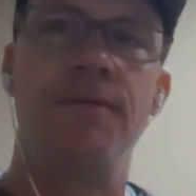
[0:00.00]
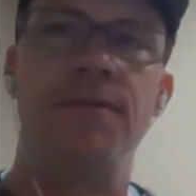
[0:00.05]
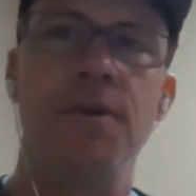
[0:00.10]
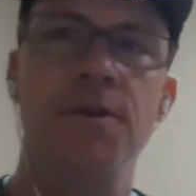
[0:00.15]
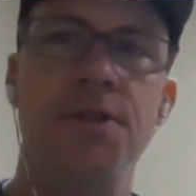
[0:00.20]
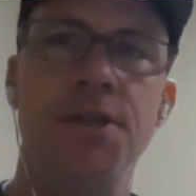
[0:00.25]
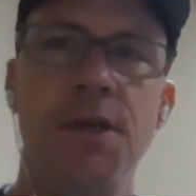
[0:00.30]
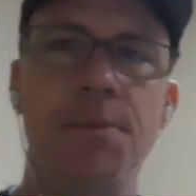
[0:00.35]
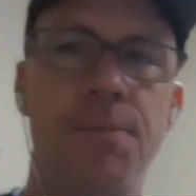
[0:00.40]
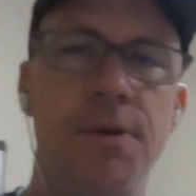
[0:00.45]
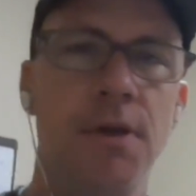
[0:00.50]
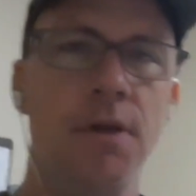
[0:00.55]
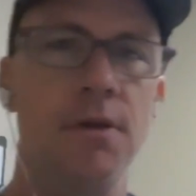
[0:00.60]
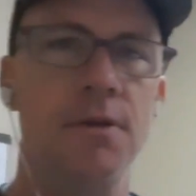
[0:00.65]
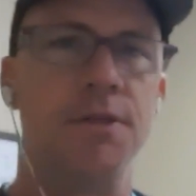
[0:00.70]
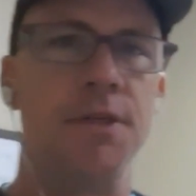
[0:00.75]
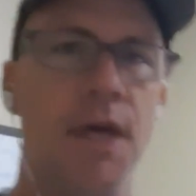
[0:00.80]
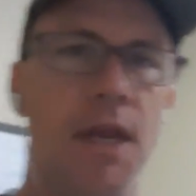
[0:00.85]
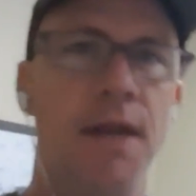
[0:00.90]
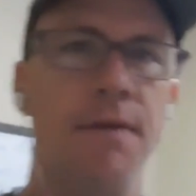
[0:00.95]
a, few
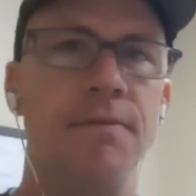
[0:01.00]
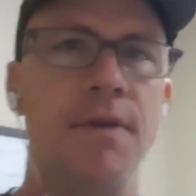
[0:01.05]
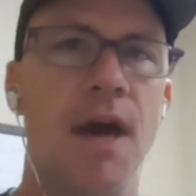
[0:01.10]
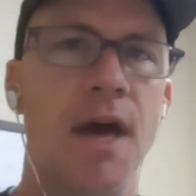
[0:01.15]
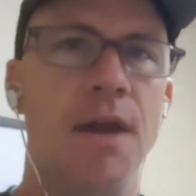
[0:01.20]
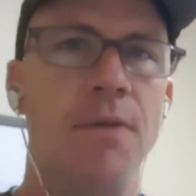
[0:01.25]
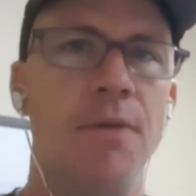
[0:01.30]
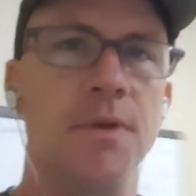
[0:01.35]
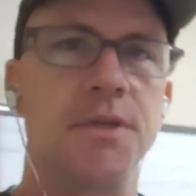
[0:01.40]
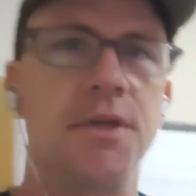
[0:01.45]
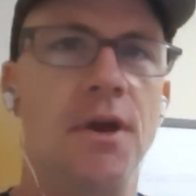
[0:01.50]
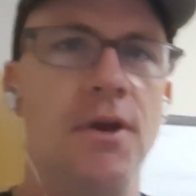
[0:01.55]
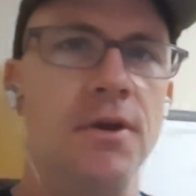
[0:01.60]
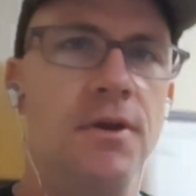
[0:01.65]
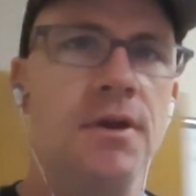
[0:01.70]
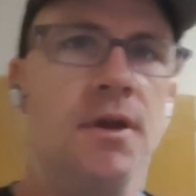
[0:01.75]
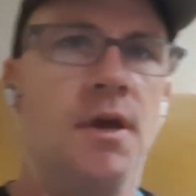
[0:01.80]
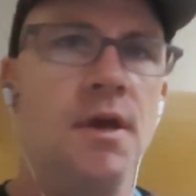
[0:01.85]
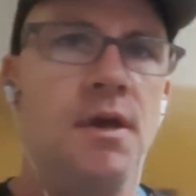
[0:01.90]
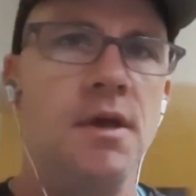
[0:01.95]
GPUs that I've got to
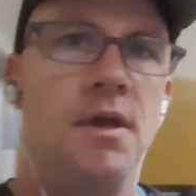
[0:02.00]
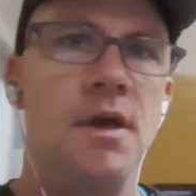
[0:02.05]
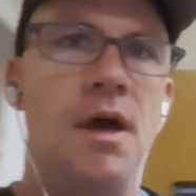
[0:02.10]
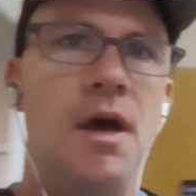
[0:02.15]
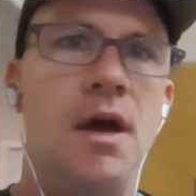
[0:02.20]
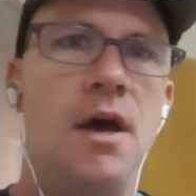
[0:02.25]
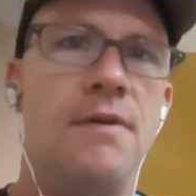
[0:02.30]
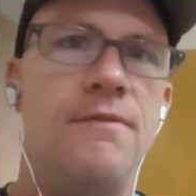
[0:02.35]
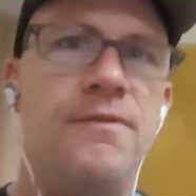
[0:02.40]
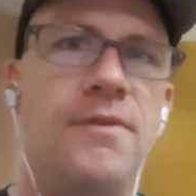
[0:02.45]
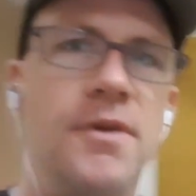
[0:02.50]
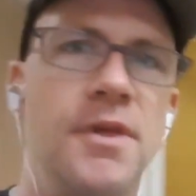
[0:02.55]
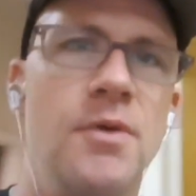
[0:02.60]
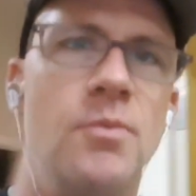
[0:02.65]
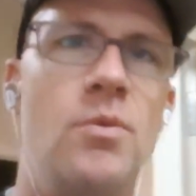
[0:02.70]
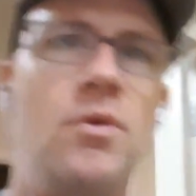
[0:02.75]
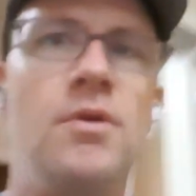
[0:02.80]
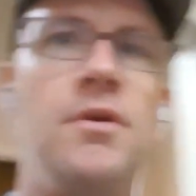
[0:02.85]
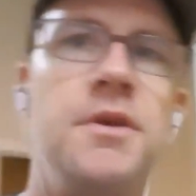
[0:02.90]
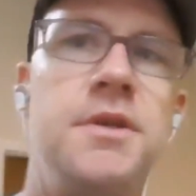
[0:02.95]
return uh, for the
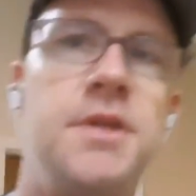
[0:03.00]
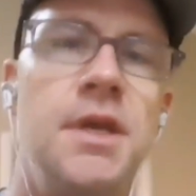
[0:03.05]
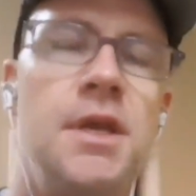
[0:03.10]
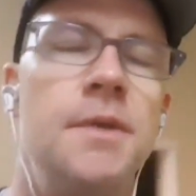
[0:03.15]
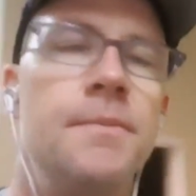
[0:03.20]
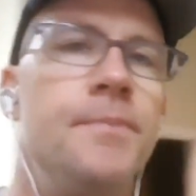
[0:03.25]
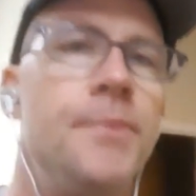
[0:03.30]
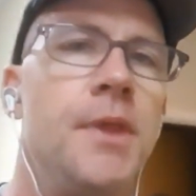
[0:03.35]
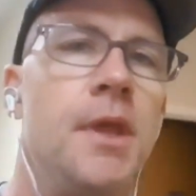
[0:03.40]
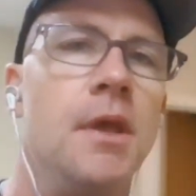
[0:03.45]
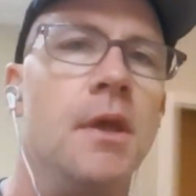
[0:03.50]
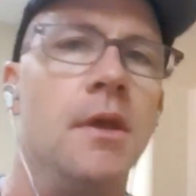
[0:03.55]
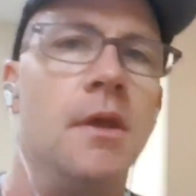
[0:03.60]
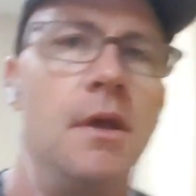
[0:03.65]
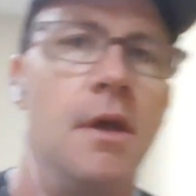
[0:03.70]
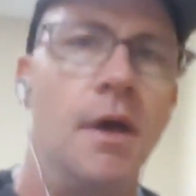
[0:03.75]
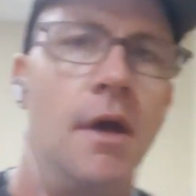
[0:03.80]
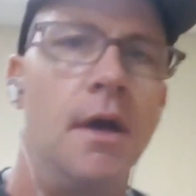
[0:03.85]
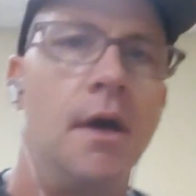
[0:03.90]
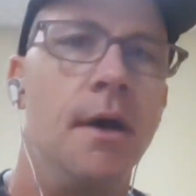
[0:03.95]
warranty.
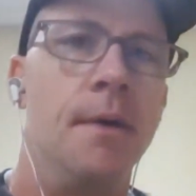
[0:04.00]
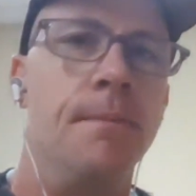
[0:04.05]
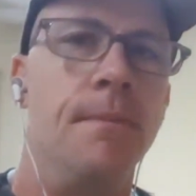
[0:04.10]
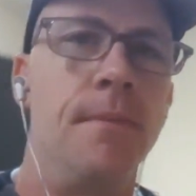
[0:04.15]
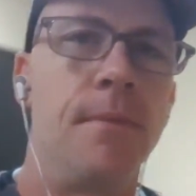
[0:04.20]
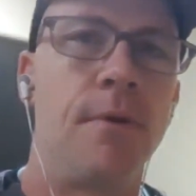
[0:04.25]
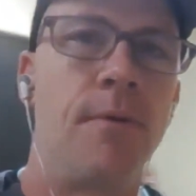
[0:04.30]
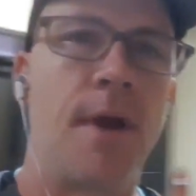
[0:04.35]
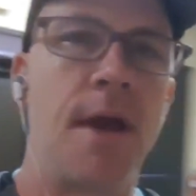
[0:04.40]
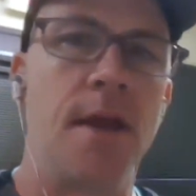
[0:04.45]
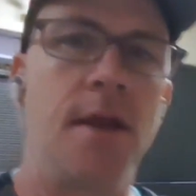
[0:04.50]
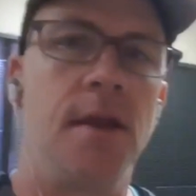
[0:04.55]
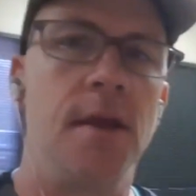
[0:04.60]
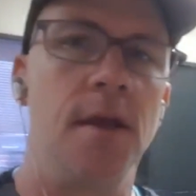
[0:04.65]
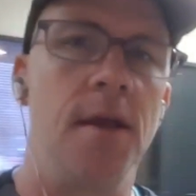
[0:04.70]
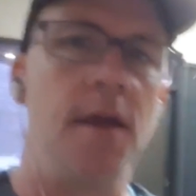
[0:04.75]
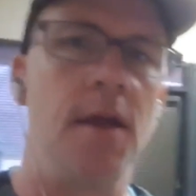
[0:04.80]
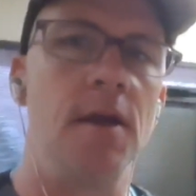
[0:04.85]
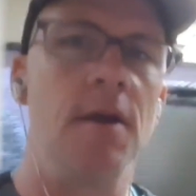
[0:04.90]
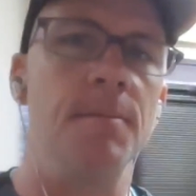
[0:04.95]
Um, Grant
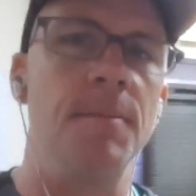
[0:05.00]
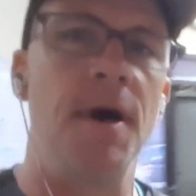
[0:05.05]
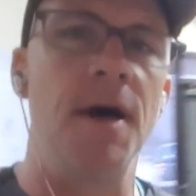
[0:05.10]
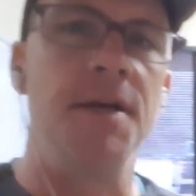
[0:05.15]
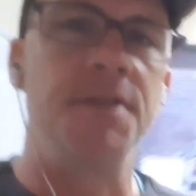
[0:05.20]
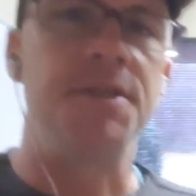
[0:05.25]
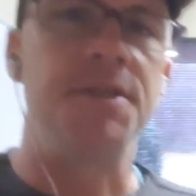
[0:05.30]
here, my